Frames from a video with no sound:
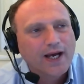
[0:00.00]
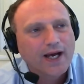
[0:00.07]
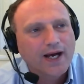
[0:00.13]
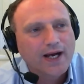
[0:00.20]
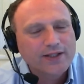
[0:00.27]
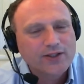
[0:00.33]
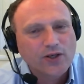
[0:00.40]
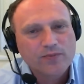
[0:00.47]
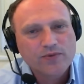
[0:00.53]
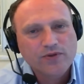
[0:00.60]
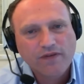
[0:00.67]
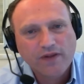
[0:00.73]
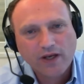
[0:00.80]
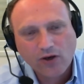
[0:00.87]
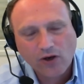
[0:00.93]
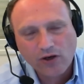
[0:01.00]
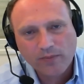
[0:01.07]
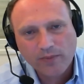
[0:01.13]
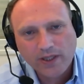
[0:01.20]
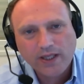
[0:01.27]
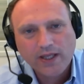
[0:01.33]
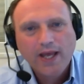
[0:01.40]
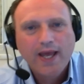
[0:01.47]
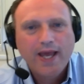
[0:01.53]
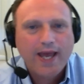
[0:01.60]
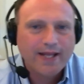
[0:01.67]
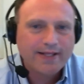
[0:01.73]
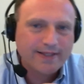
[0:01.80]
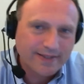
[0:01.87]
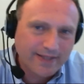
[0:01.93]
in terms of the economy
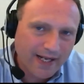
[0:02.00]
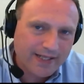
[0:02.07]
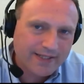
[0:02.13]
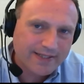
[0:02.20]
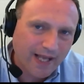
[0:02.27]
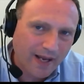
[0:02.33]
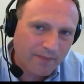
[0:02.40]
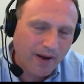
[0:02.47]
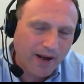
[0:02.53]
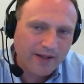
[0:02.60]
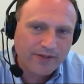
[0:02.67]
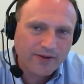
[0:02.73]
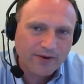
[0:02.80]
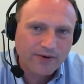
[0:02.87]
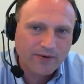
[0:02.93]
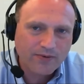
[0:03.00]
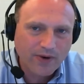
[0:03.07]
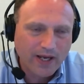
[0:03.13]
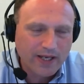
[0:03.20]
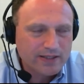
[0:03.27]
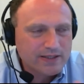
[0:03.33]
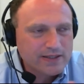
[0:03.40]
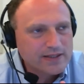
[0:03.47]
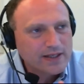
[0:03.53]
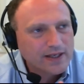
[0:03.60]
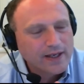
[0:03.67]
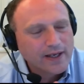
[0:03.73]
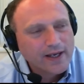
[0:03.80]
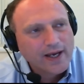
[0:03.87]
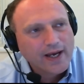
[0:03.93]
and sell some other rights.
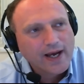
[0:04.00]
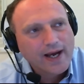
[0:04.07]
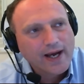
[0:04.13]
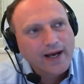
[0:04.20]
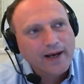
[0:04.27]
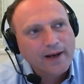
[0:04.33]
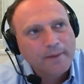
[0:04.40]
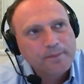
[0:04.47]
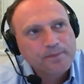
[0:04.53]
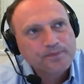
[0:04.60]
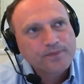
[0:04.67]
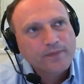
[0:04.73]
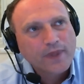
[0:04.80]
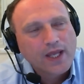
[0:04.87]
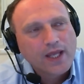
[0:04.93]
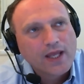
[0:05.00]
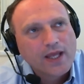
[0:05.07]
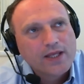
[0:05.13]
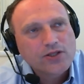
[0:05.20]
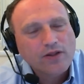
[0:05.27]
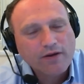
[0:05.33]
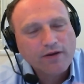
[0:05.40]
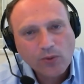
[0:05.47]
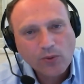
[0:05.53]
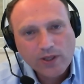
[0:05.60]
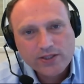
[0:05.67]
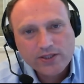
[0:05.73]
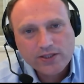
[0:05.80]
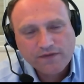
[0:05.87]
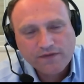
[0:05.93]
So the
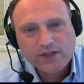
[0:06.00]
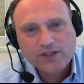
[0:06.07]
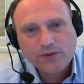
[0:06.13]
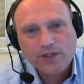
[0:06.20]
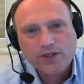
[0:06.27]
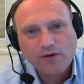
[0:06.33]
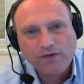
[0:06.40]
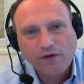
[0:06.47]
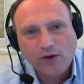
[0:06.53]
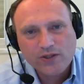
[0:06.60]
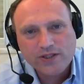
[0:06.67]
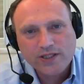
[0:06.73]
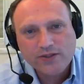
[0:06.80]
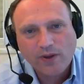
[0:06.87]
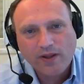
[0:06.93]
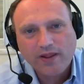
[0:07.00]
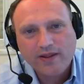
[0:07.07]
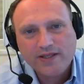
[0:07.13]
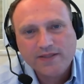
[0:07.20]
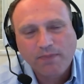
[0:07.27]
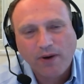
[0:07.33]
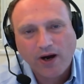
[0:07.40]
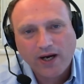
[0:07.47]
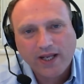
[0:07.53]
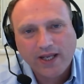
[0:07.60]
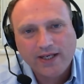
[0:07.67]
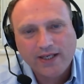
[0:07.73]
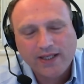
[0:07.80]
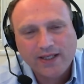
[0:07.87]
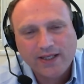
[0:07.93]
first question, of course, is whether this
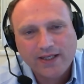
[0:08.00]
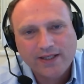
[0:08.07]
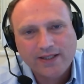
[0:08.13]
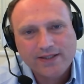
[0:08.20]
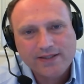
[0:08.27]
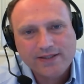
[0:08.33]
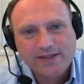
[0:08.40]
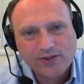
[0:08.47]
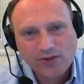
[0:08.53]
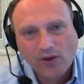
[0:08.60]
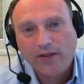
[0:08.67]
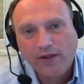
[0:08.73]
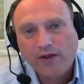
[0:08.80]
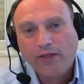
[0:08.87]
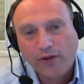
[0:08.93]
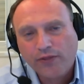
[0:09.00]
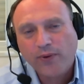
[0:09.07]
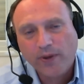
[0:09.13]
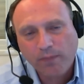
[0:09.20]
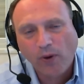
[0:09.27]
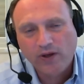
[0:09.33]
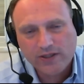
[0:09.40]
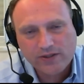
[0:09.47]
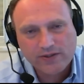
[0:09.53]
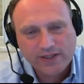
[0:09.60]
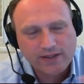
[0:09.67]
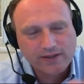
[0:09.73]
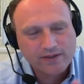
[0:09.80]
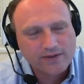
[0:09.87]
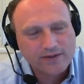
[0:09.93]
bargain is, so there are 3 points
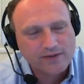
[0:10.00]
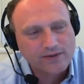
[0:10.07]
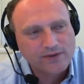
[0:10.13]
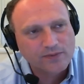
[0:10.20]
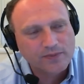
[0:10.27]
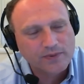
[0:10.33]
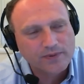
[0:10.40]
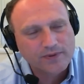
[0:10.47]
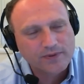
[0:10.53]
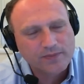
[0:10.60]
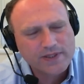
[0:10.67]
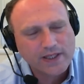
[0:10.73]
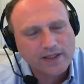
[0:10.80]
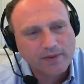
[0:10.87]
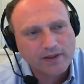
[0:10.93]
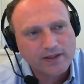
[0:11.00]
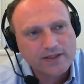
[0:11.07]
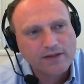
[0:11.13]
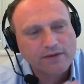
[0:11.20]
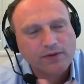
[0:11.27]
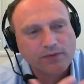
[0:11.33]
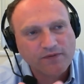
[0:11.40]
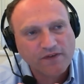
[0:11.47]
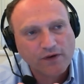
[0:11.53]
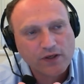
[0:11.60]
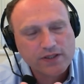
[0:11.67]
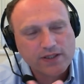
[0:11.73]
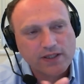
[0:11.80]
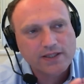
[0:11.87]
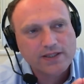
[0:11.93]
to be said about this. The
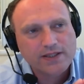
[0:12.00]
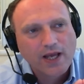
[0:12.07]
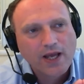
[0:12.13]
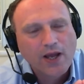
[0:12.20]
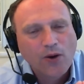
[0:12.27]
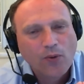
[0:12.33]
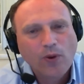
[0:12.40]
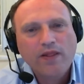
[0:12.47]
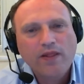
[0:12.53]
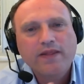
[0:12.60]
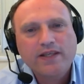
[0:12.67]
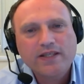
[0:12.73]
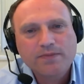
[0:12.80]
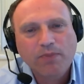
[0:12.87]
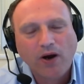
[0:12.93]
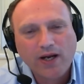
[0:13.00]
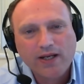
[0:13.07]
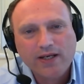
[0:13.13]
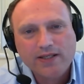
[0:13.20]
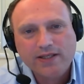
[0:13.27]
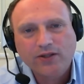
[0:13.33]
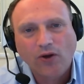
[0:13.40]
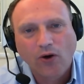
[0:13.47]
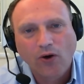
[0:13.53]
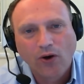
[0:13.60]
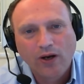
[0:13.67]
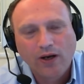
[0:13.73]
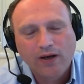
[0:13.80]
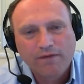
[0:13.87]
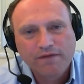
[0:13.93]
first is whether this bargain is at
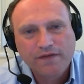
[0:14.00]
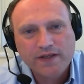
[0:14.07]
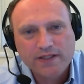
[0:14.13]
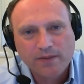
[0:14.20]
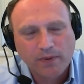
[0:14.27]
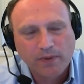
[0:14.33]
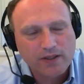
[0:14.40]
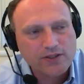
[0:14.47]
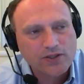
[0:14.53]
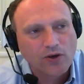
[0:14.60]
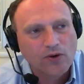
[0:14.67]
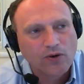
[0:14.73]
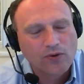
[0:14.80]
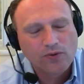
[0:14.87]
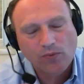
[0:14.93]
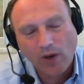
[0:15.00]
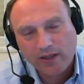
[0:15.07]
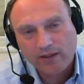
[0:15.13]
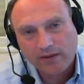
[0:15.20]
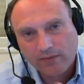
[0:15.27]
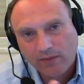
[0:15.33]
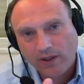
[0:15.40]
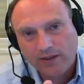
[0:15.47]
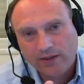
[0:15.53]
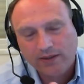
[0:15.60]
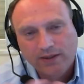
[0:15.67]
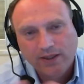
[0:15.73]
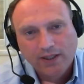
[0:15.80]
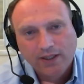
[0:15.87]
all feasible. So one